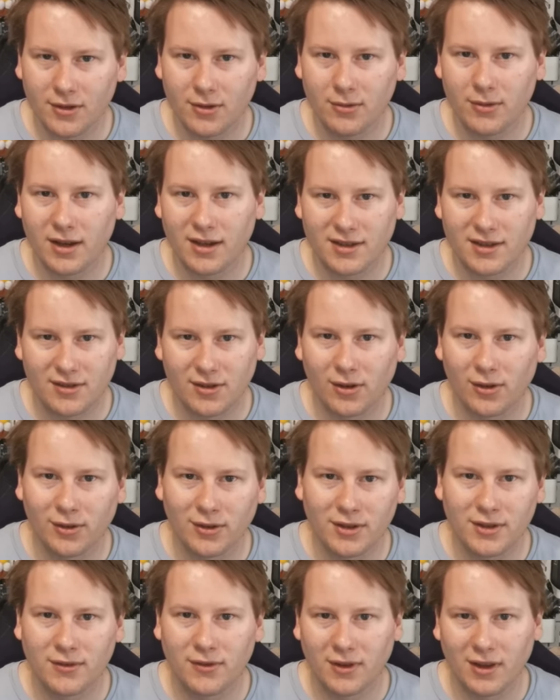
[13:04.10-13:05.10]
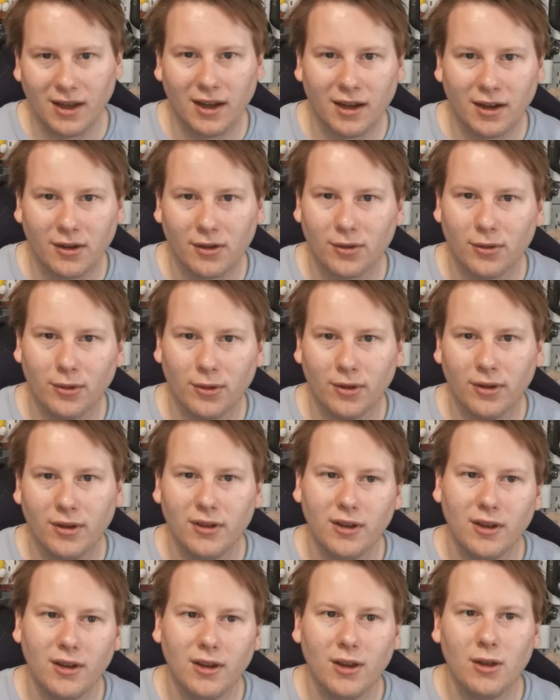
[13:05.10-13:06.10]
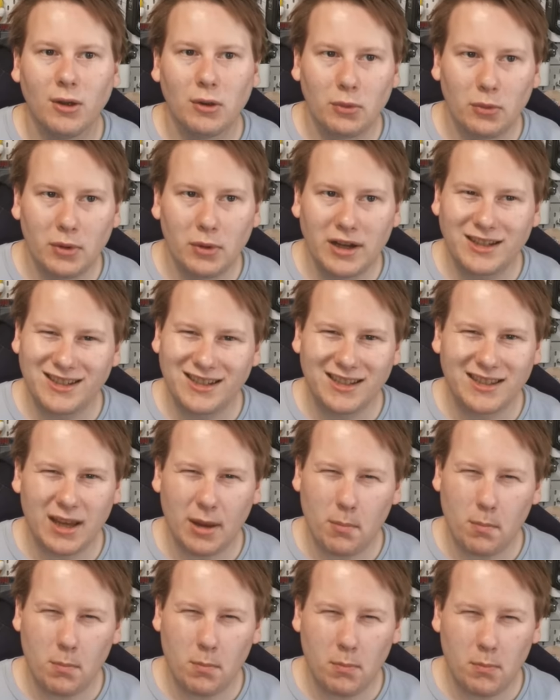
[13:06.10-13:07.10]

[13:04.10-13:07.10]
U S dollars for the eight core, which is a